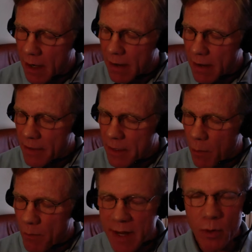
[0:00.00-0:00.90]
you know,
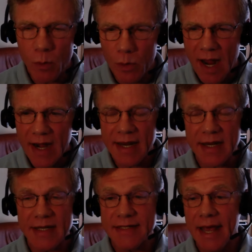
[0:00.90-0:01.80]
people would write in
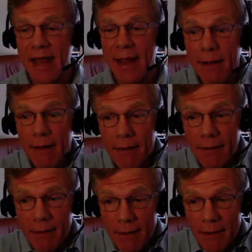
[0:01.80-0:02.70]
and say,
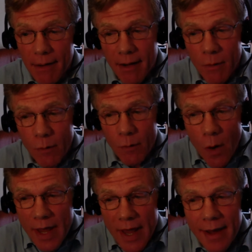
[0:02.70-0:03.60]

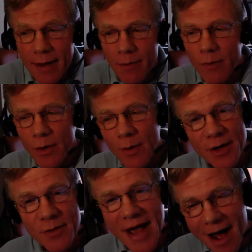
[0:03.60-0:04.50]
okay, what do I
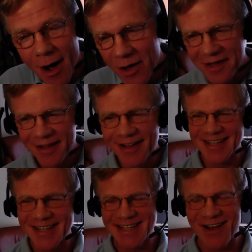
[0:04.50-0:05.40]
do now?
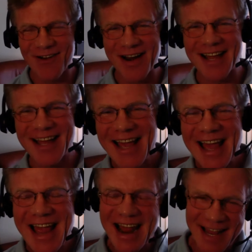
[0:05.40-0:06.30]
So,
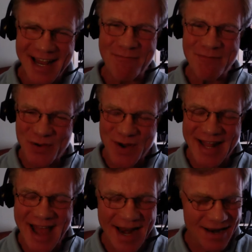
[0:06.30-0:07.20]
and they kept doing
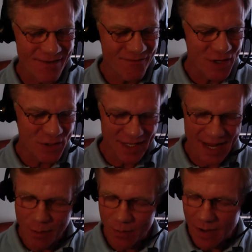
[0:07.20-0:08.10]
that, and eventually
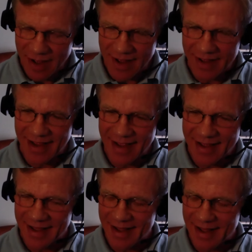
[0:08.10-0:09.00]

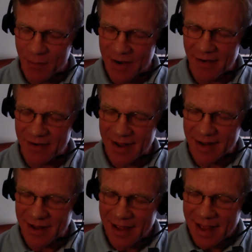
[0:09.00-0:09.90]
I went out and
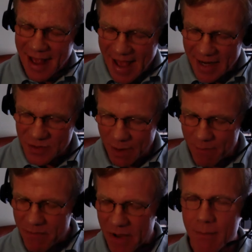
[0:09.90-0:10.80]
I had
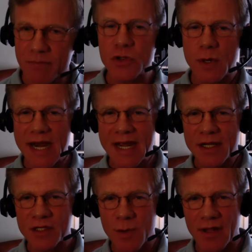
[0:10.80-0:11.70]
some
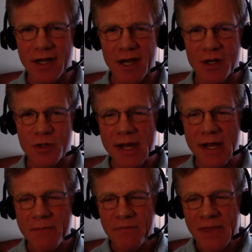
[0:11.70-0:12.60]
screenings around the country.
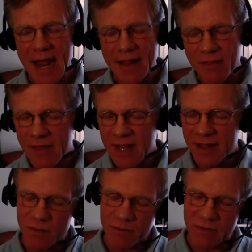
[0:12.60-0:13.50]
And the thing
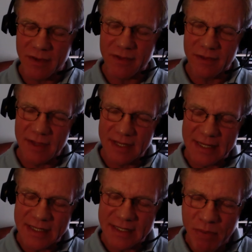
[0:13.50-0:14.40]
that the
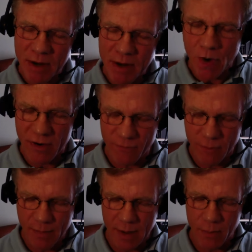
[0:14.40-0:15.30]
tipping point for
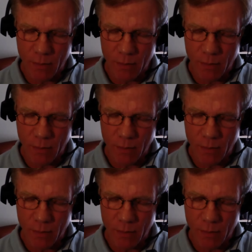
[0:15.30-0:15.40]
me